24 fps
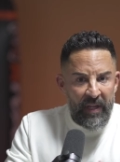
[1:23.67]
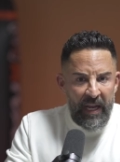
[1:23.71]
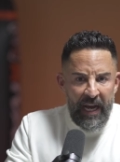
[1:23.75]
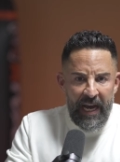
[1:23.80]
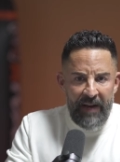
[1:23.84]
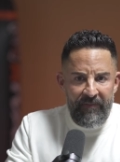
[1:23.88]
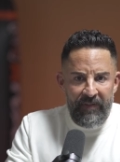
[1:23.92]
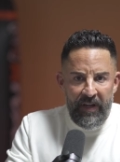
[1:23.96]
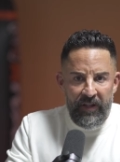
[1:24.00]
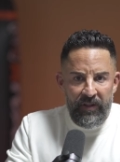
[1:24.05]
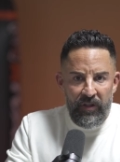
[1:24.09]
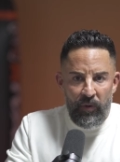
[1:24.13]

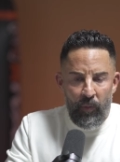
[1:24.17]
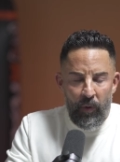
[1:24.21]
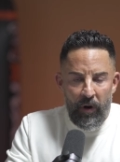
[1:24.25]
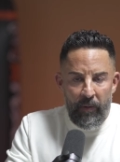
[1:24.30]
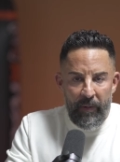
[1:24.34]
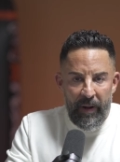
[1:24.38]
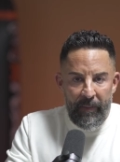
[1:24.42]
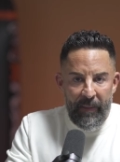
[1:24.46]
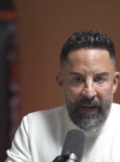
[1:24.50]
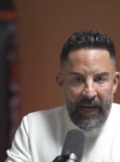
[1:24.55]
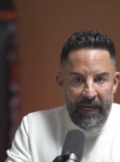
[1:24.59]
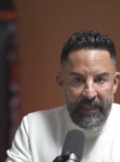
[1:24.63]
I've yet to wear
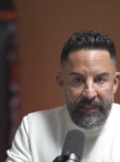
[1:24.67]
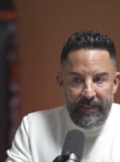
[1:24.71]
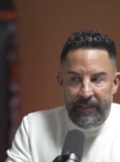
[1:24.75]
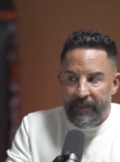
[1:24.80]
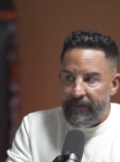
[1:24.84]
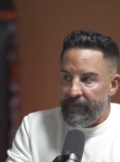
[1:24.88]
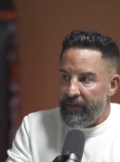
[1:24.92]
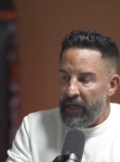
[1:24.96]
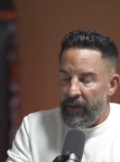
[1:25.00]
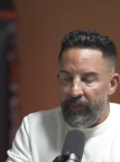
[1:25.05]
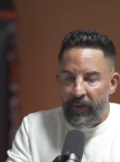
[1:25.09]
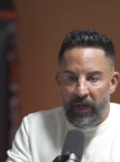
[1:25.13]
my mask.
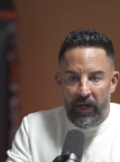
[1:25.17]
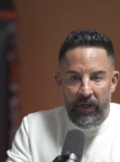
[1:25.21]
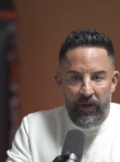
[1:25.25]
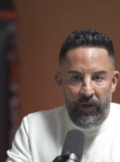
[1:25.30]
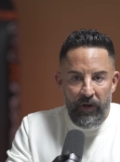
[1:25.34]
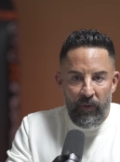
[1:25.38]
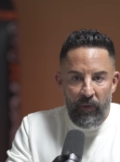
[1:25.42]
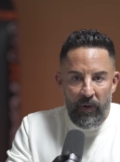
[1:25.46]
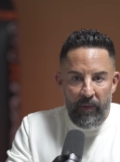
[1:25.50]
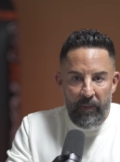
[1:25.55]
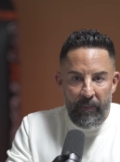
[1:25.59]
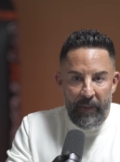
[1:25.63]
I'm not
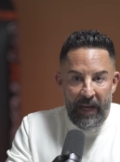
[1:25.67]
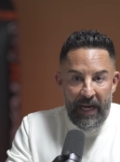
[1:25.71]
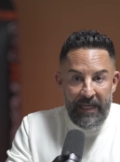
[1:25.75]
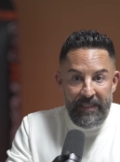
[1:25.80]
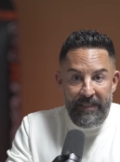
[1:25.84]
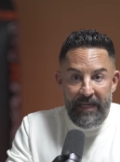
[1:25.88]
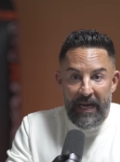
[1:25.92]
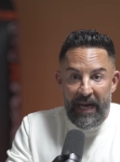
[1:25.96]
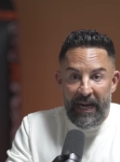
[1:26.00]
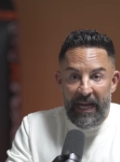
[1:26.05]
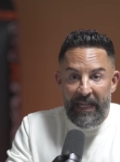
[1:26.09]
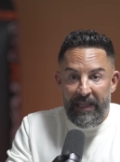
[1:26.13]
gonna wear my
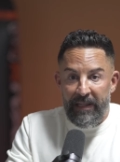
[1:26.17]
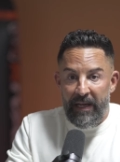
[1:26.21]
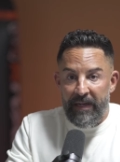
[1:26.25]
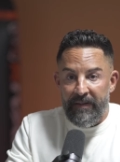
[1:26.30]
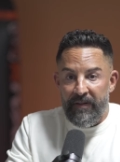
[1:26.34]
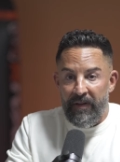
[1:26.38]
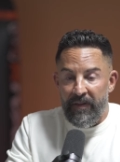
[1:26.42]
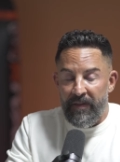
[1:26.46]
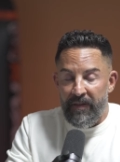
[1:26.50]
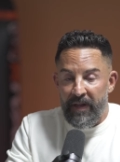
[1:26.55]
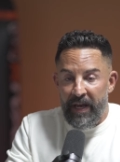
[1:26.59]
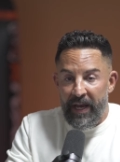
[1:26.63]
mask, and I'd like
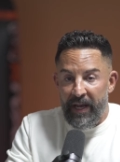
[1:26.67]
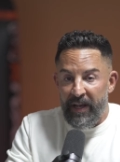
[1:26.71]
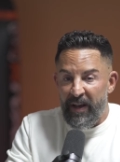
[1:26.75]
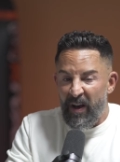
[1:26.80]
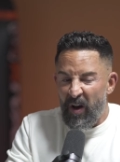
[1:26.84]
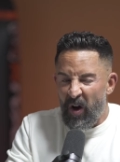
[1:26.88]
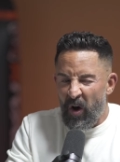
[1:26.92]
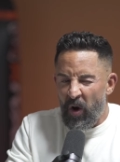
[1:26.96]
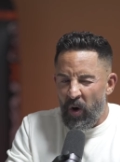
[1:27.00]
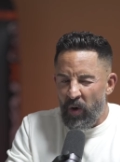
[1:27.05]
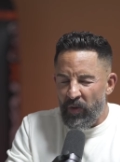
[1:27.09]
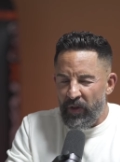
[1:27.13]
to thank
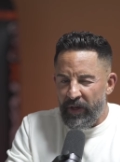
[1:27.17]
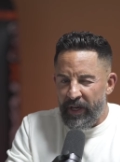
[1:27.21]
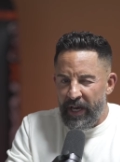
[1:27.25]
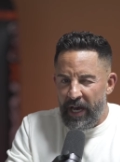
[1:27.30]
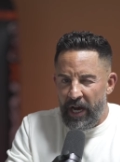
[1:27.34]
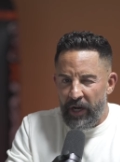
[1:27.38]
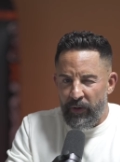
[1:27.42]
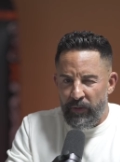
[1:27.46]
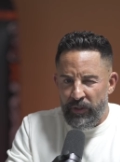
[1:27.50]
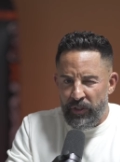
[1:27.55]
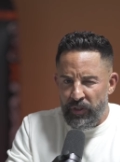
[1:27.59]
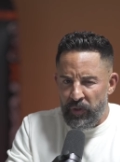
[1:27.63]
all the
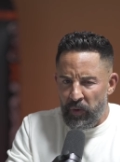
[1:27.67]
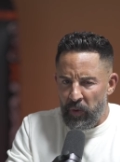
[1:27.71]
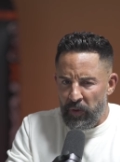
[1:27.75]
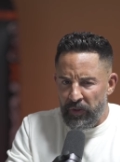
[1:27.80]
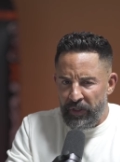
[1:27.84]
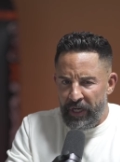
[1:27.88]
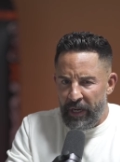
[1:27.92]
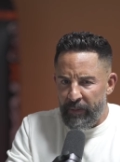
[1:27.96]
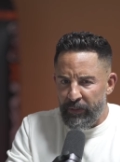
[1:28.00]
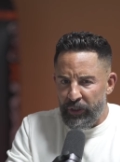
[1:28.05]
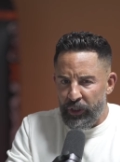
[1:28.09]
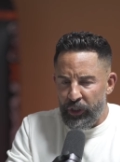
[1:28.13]
Calgary stores
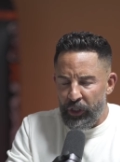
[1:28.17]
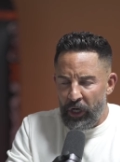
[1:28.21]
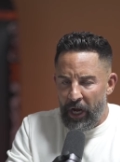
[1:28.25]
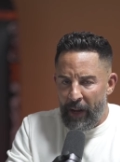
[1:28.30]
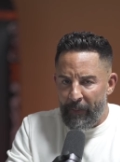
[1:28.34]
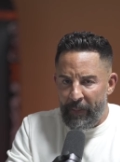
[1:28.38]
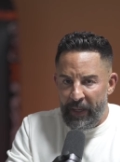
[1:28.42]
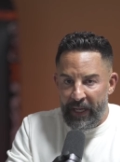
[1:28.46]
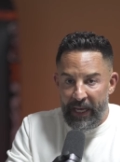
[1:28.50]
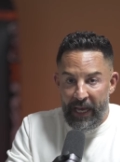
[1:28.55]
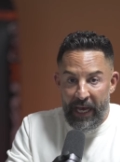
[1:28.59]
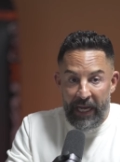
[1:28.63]
that I've been
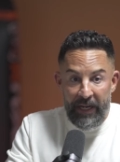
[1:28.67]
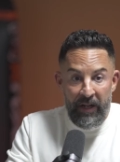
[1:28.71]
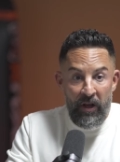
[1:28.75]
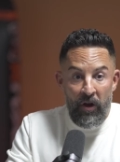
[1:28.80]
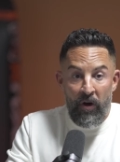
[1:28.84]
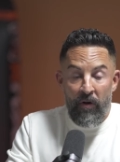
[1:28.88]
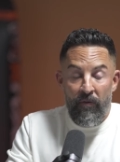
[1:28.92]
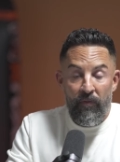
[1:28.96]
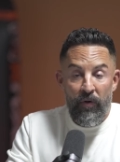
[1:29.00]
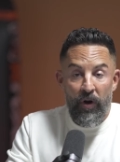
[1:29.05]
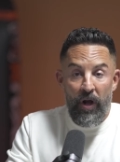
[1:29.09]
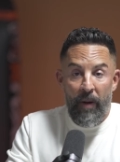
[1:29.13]
shopping at
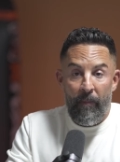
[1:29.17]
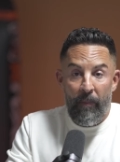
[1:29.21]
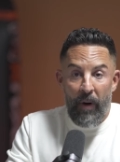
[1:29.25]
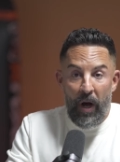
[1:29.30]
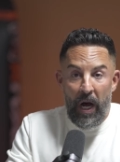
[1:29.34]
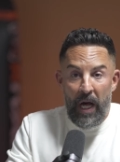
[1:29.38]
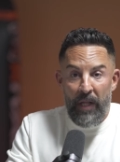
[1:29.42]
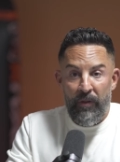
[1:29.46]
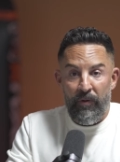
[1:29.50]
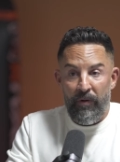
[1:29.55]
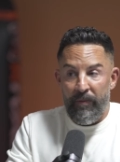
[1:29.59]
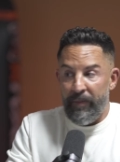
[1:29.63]
for not
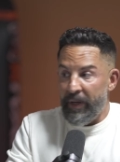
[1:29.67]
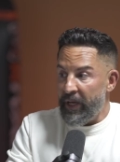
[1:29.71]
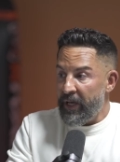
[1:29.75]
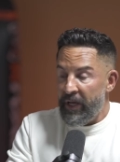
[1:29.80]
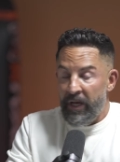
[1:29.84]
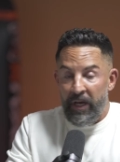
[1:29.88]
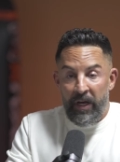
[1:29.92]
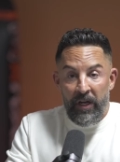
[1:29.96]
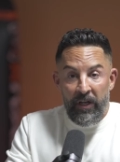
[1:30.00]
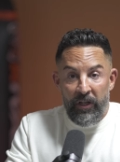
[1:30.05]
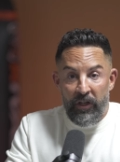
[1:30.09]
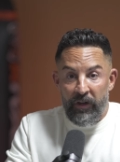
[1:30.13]
bothering me.
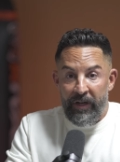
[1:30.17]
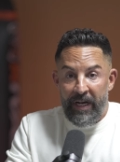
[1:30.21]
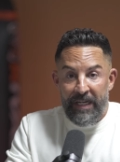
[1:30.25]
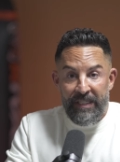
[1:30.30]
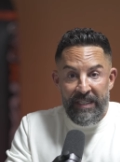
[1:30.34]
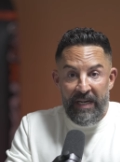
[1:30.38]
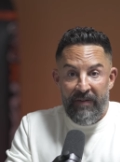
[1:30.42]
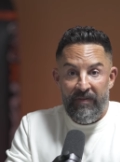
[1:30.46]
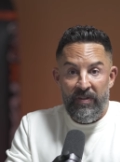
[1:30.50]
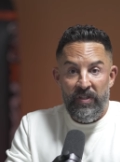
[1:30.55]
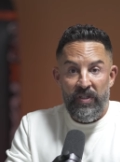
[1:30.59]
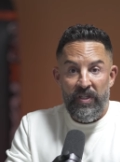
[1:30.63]
You
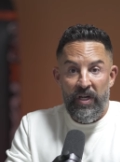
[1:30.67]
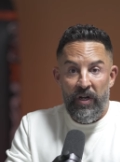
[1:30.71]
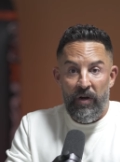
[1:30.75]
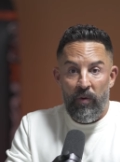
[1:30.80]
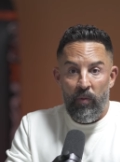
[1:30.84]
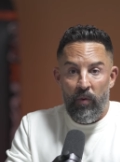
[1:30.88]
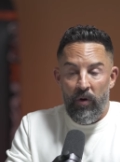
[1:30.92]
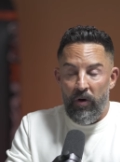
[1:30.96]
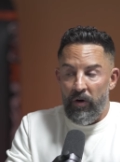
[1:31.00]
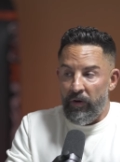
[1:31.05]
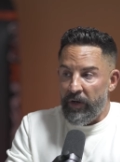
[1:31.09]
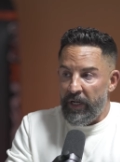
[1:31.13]
guys haven't said a
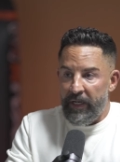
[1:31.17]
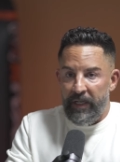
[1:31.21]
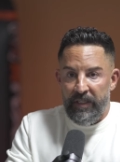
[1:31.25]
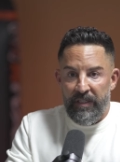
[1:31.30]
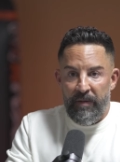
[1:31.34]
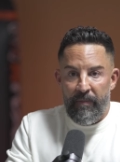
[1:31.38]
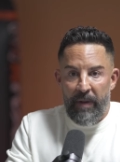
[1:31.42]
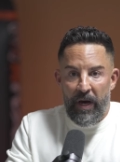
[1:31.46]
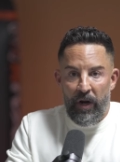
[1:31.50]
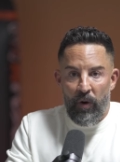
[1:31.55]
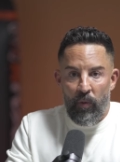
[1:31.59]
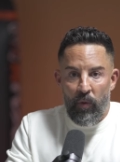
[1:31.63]
word. It
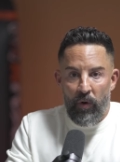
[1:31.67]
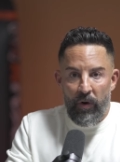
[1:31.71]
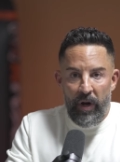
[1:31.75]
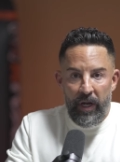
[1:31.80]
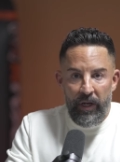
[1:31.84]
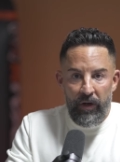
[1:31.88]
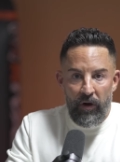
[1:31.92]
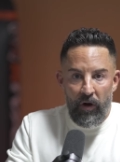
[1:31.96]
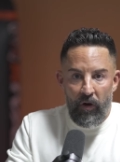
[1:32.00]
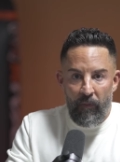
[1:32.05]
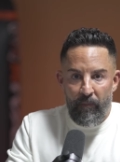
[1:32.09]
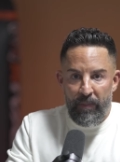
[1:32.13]
doesn't matter where I
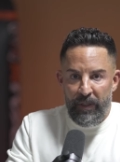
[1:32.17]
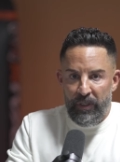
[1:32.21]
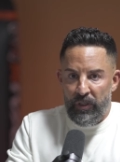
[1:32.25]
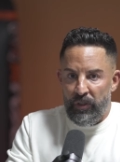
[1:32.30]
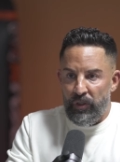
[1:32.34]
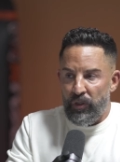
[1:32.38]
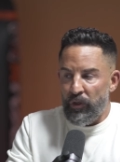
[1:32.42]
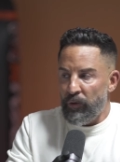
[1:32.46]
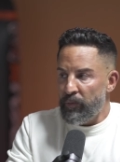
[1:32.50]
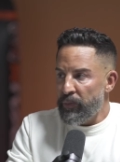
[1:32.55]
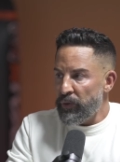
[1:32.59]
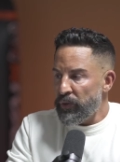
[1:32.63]
go. Been to
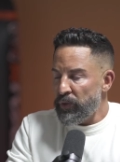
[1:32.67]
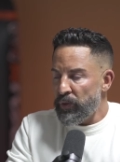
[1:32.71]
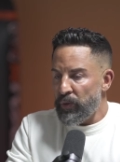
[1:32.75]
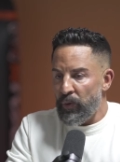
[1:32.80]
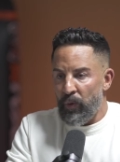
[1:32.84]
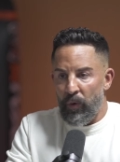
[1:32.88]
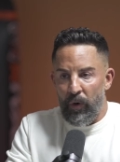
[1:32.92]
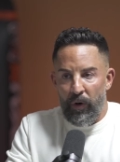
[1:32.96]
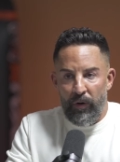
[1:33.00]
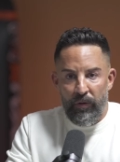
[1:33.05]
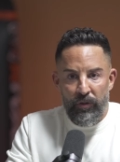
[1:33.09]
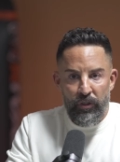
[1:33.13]

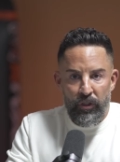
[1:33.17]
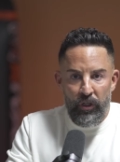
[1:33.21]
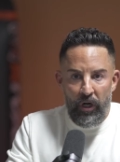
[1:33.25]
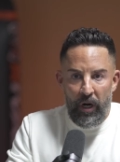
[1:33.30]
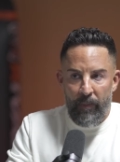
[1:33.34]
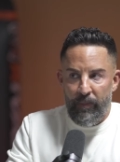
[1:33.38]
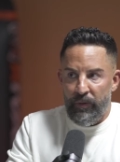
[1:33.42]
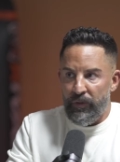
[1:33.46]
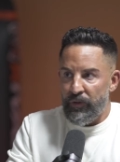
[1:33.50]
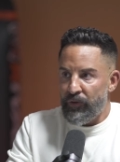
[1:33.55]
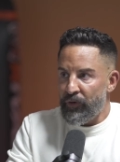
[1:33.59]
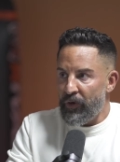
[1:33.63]
superstores,
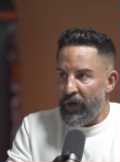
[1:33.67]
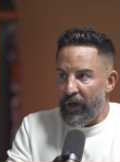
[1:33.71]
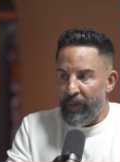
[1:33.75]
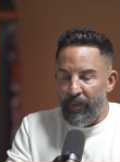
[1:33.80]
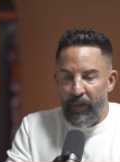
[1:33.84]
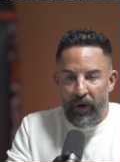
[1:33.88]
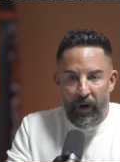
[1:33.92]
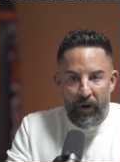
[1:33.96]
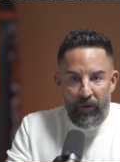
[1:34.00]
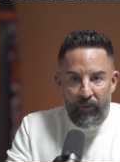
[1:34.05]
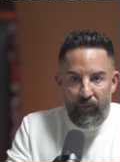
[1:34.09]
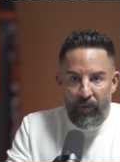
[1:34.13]
Shoppers Drug
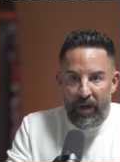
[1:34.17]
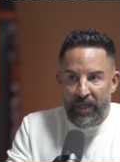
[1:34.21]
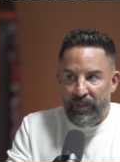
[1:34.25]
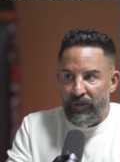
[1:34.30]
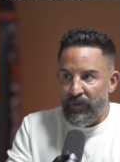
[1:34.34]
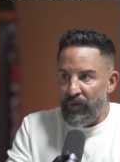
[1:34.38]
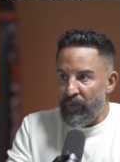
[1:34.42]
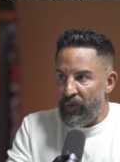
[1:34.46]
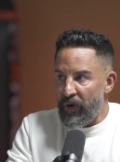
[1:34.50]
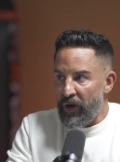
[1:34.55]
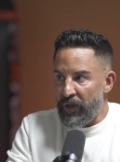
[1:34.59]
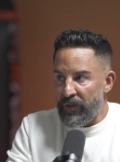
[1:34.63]
Mart,
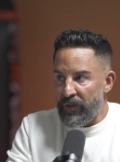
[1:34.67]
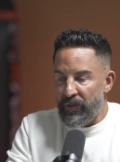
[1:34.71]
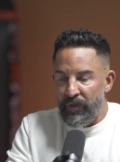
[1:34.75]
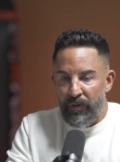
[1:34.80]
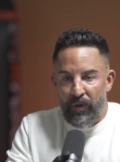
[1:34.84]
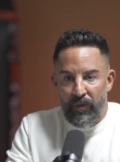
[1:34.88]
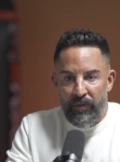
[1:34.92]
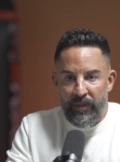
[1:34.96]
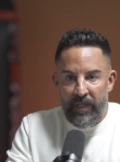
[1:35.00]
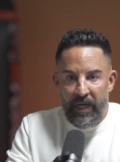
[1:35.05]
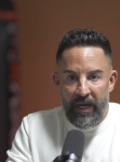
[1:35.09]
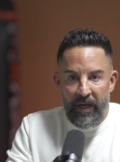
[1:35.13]
restaurants,
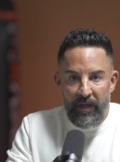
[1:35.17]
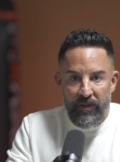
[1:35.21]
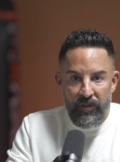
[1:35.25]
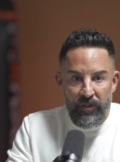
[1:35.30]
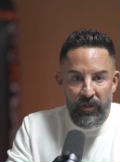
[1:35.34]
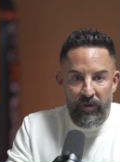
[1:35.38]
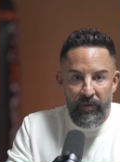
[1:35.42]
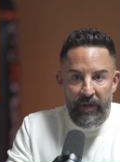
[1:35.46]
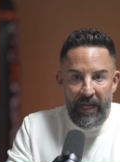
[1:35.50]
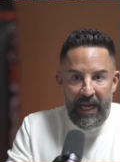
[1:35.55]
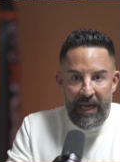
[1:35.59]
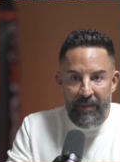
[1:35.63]
hotels,
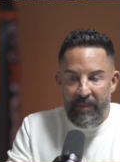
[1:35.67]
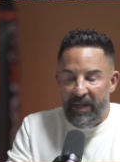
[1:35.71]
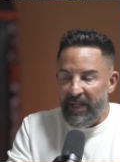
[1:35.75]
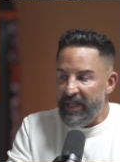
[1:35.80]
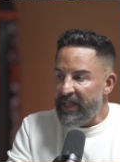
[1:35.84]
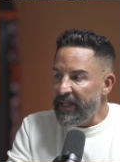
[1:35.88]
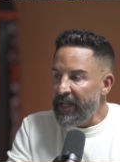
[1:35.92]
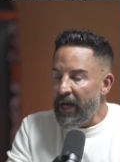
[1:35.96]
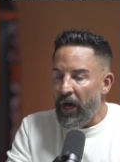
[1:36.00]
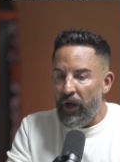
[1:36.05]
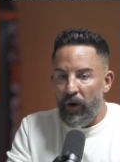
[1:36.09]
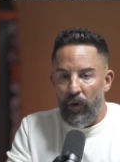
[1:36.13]
you name it,
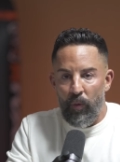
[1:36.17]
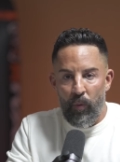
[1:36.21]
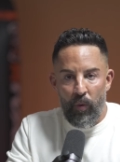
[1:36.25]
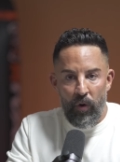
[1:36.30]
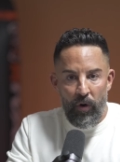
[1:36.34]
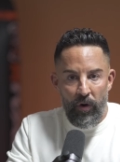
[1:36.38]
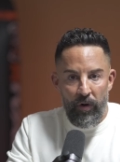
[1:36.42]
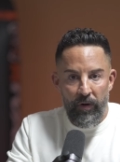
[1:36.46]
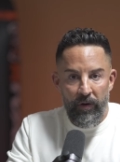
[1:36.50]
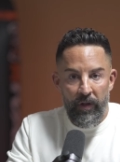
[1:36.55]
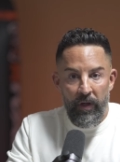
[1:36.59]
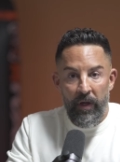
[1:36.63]
not a
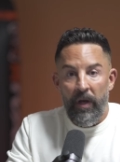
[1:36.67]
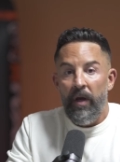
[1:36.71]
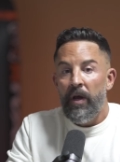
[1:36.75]
word.